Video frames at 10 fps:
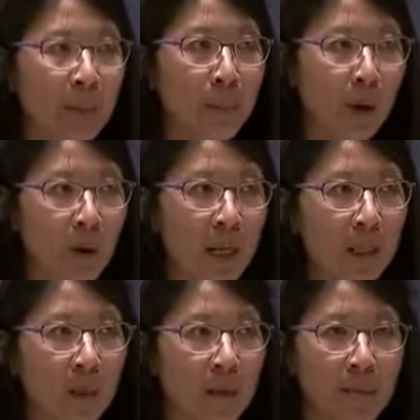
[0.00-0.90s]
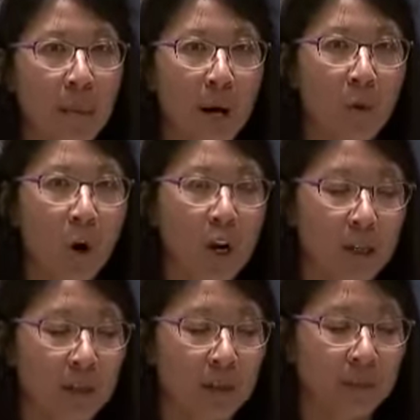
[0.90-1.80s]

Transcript: be buried by war.